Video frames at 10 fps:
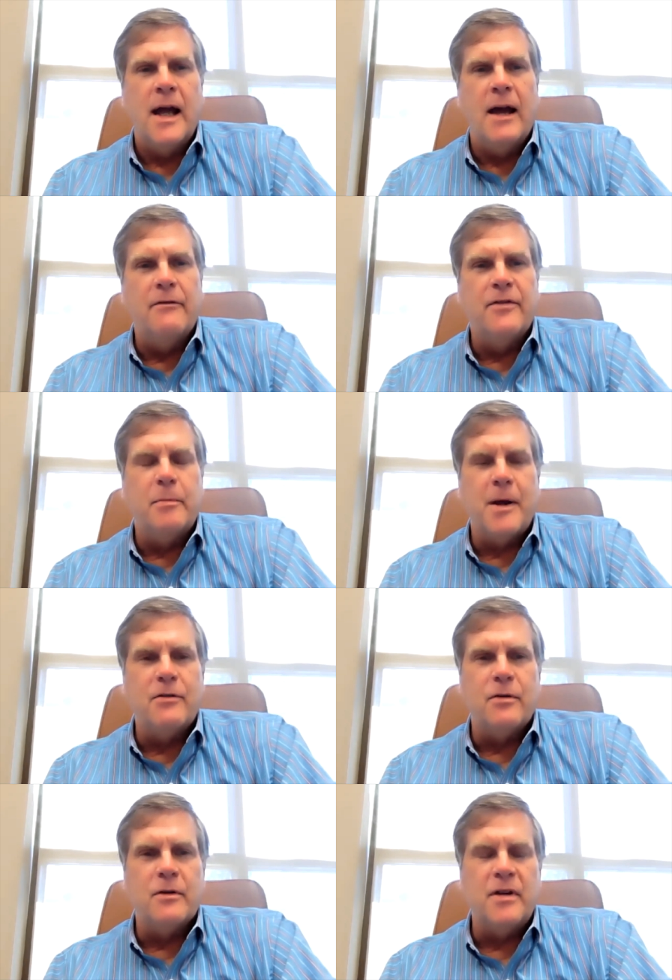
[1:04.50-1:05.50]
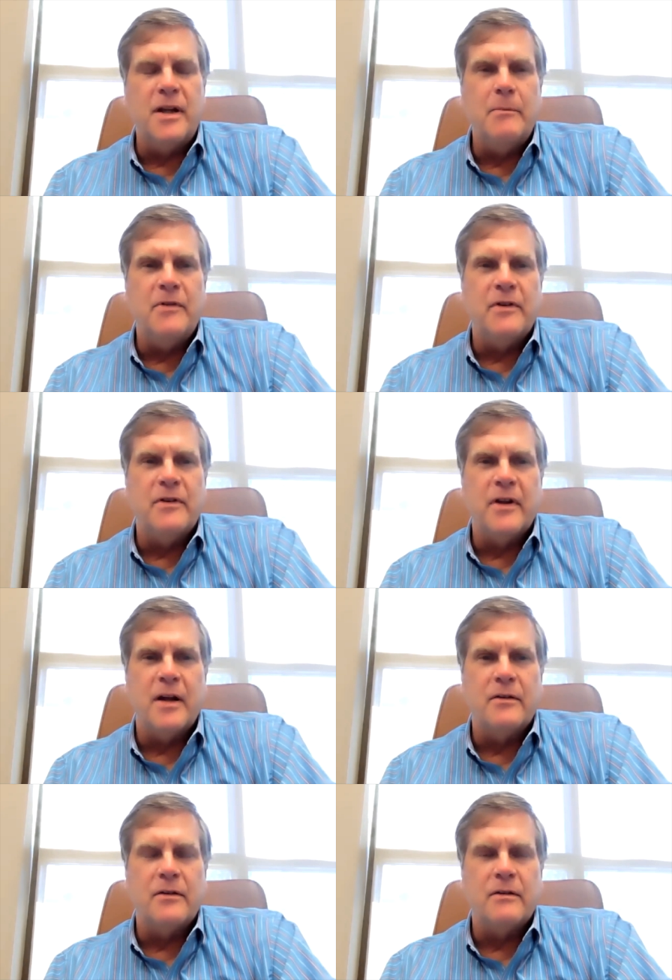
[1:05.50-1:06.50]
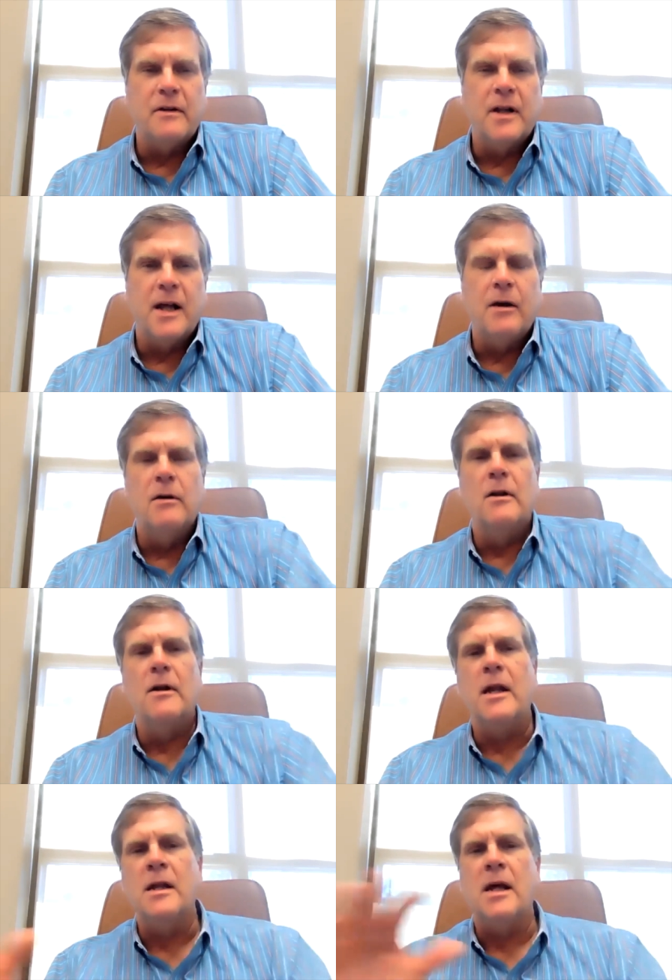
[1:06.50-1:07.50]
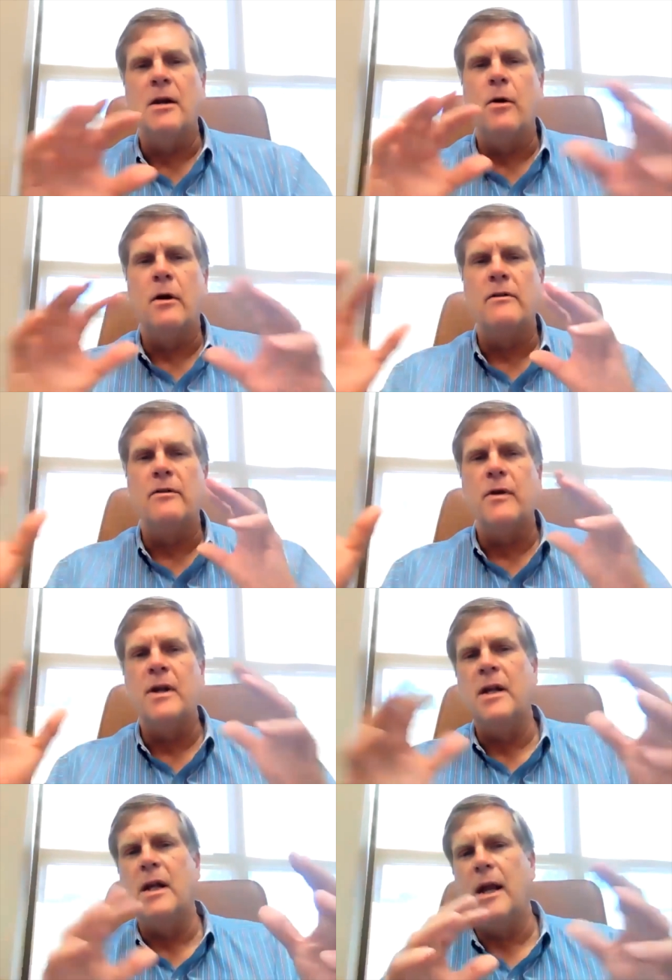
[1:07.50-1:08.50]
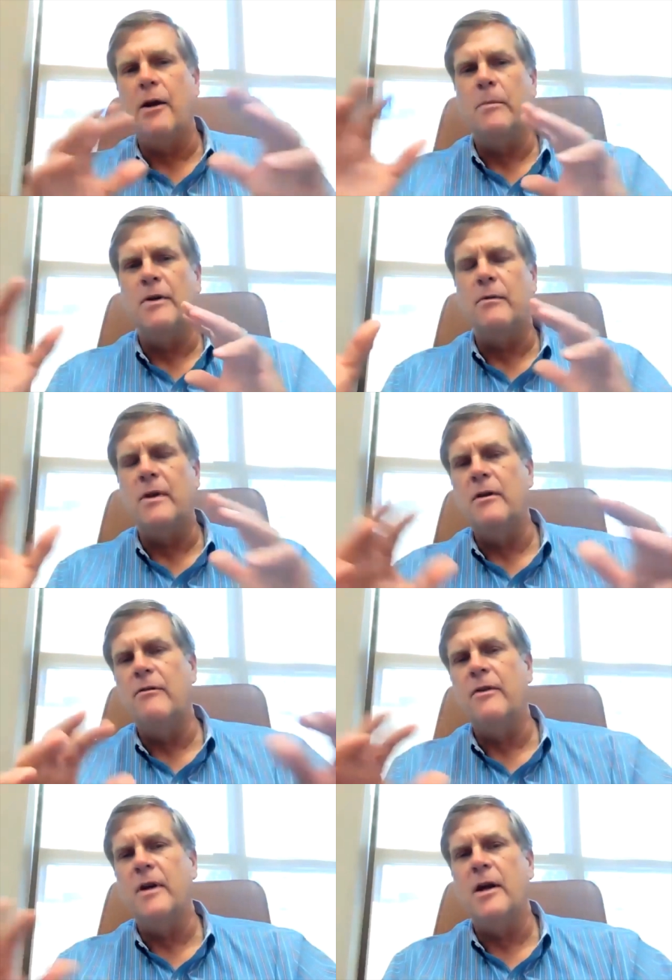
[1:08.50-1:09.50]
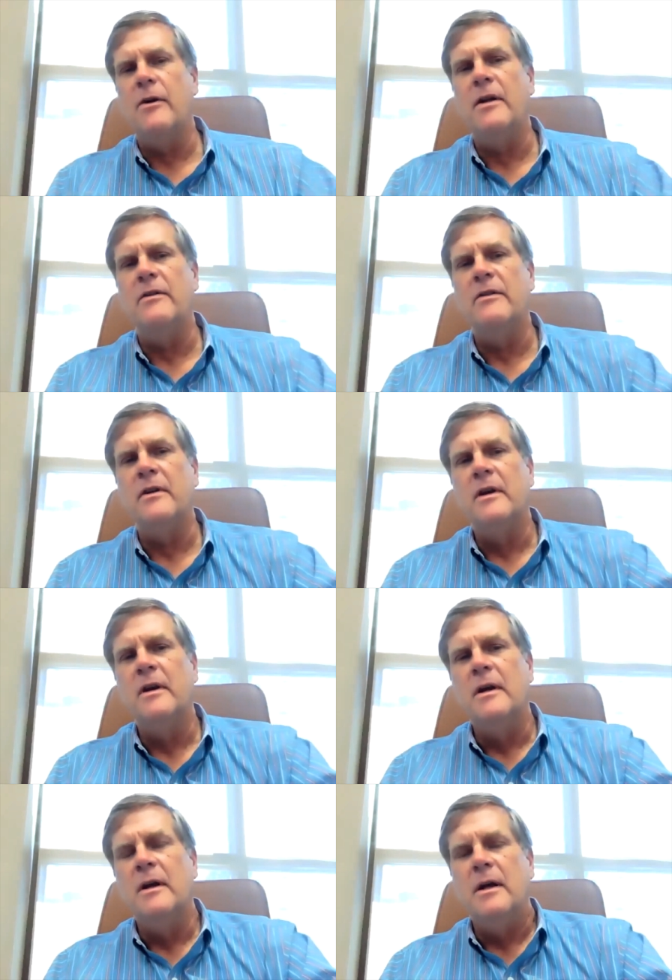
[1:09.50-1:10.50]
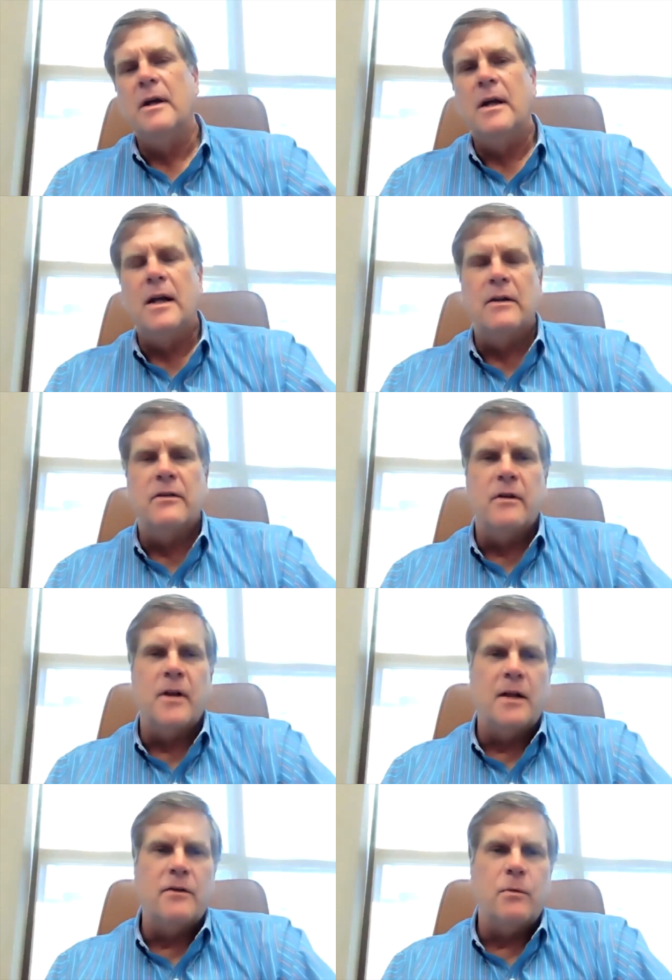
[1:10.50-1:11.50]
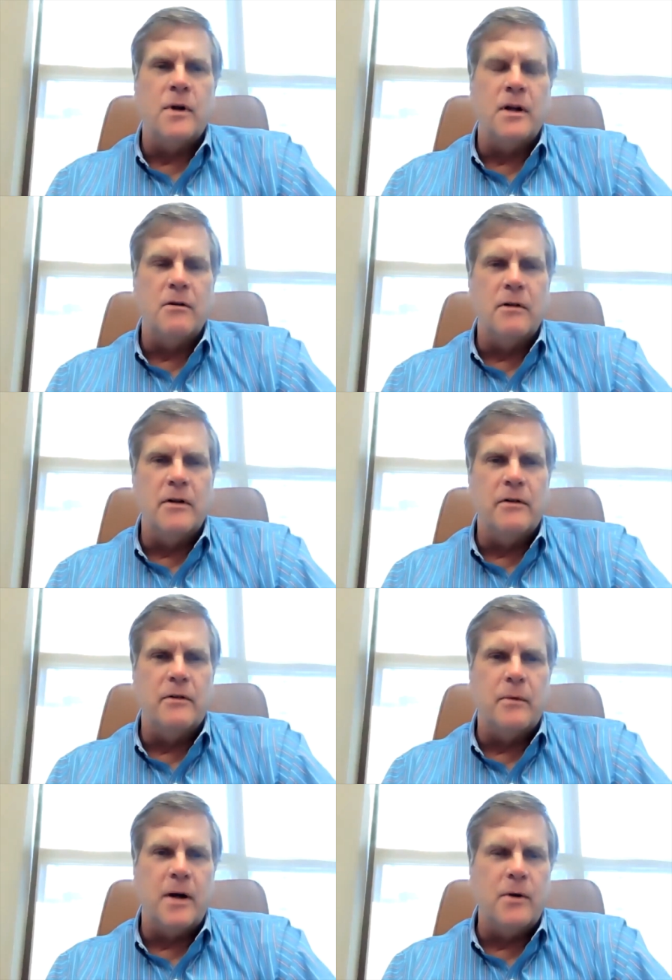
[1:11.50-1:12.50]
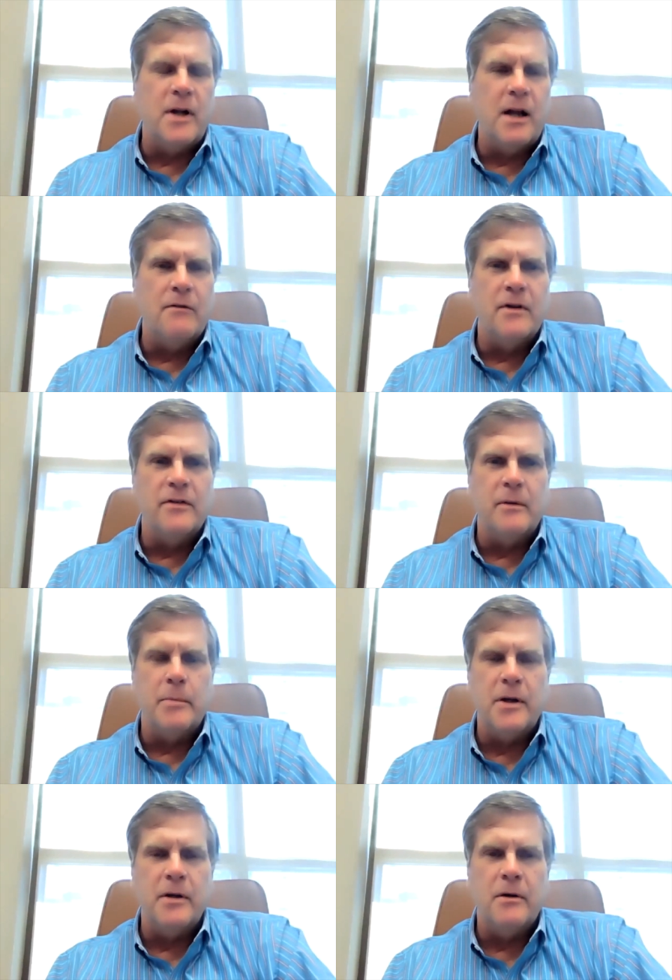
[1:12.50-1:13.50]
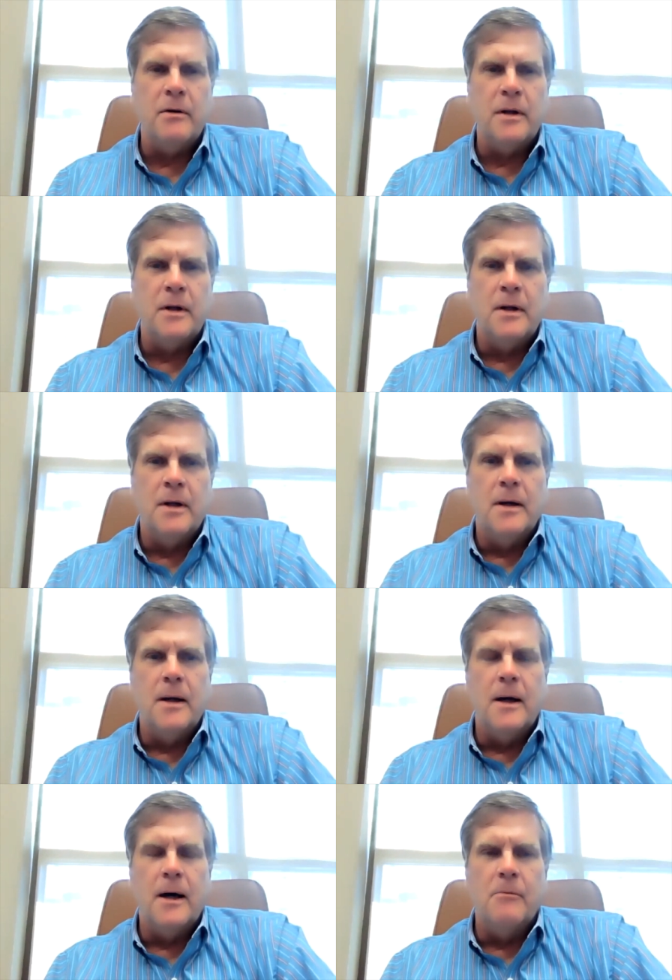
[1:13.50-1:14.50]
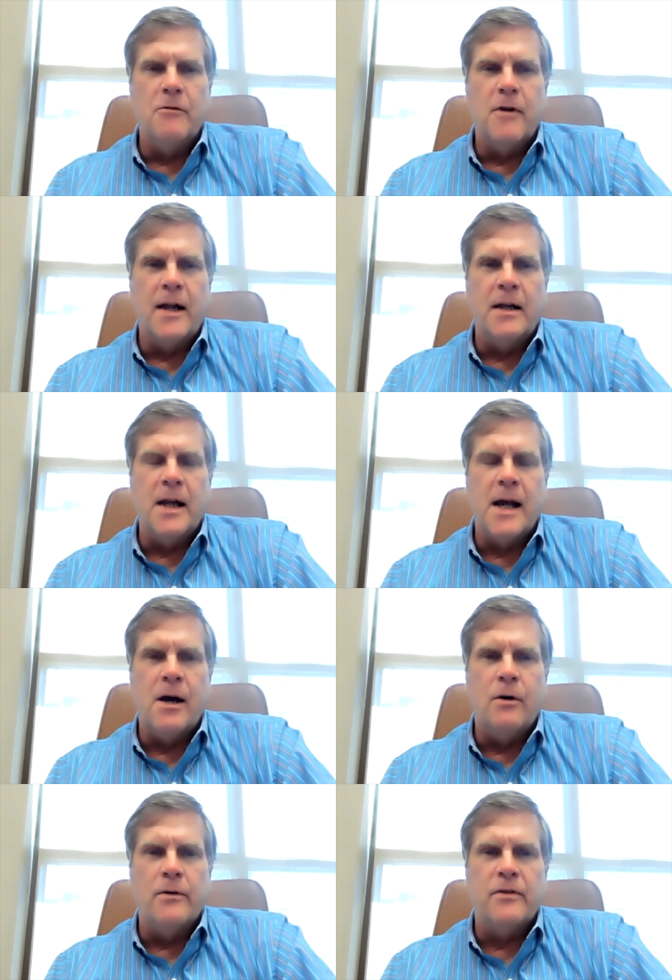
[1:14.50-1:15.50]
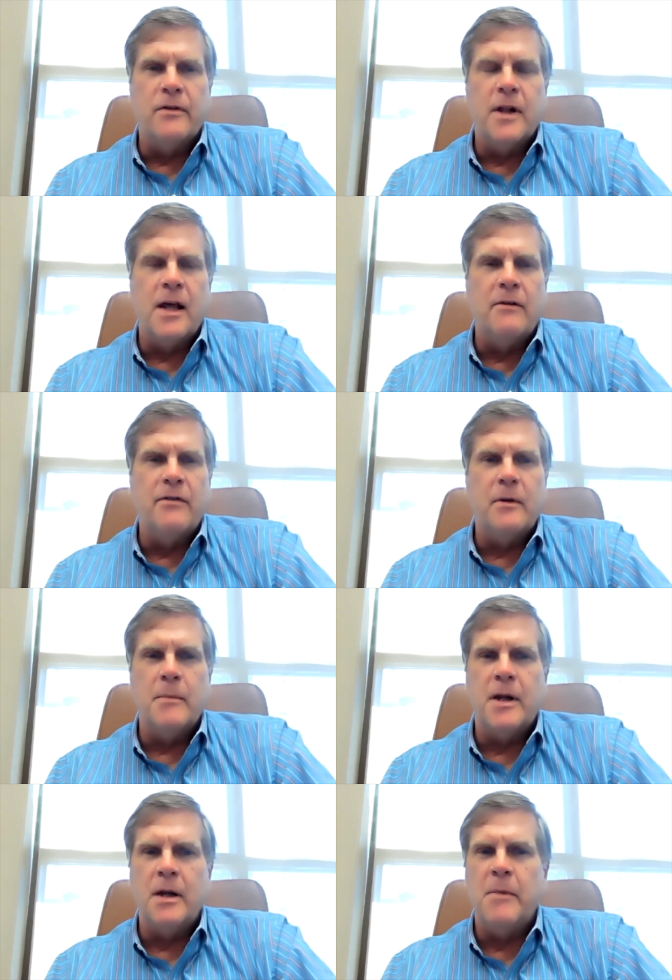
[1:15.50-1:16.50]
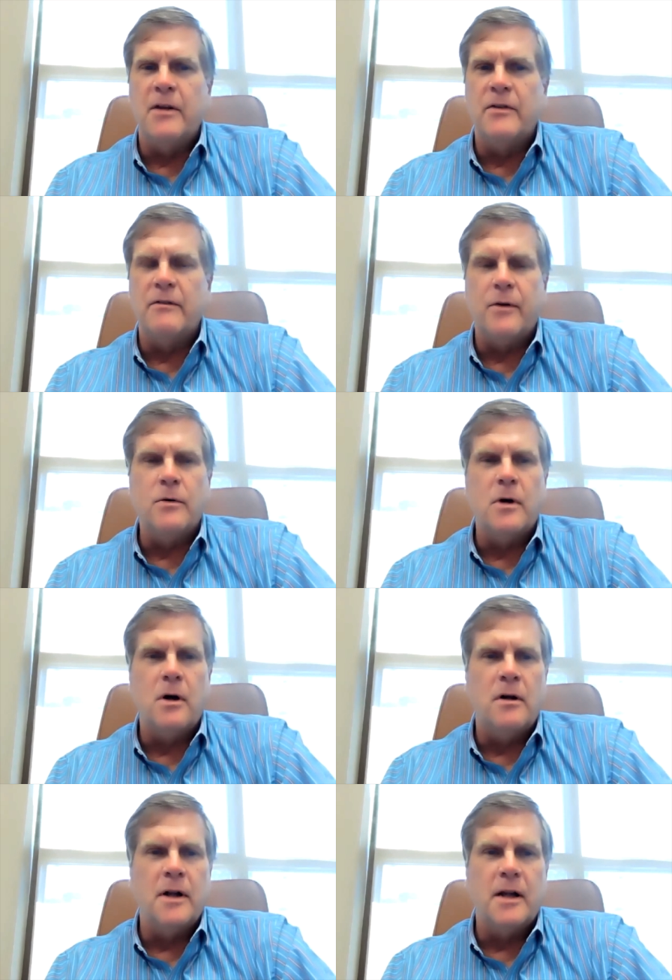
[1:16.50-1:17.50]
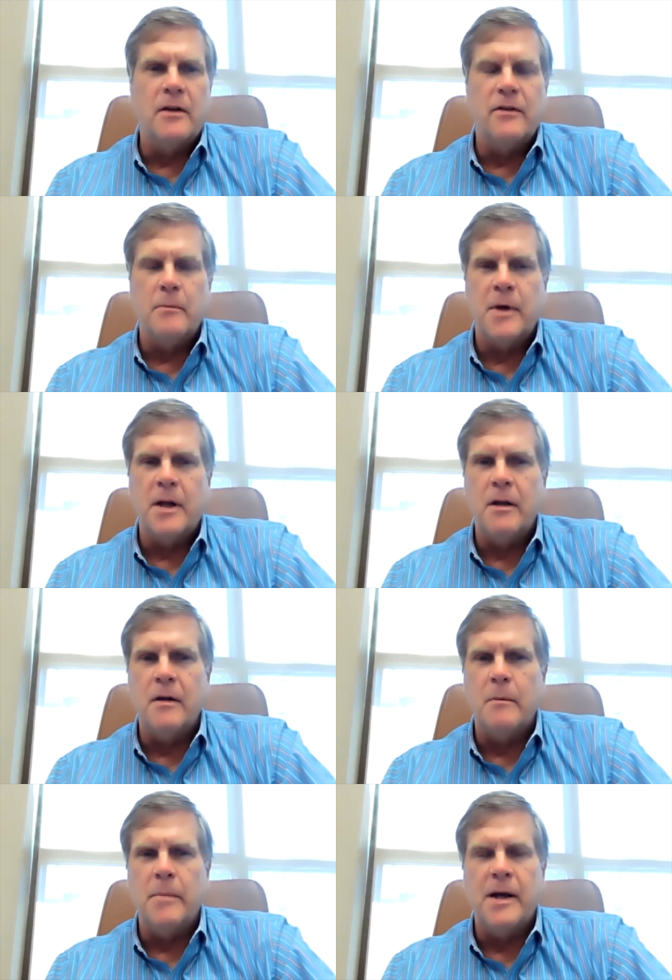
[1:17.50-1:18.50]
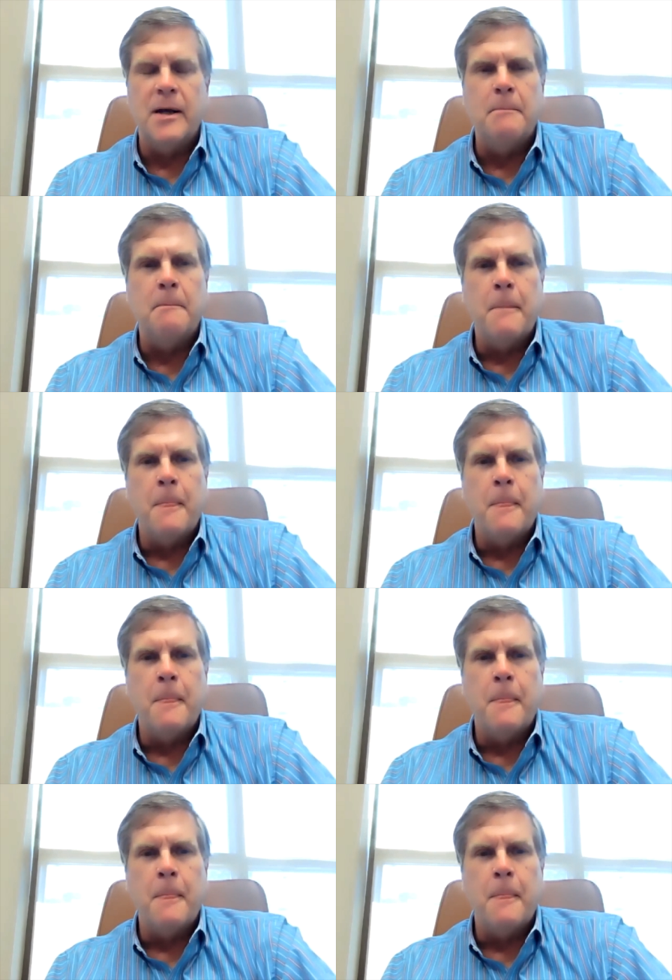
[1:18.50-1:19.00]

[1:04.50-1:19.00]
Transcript: have special teams and such that are looking at orchestrating care between different areas. And so that's one of the reasons why we have this appeal um, right now, so that if somebody makes a phone call to get somebody on a bed,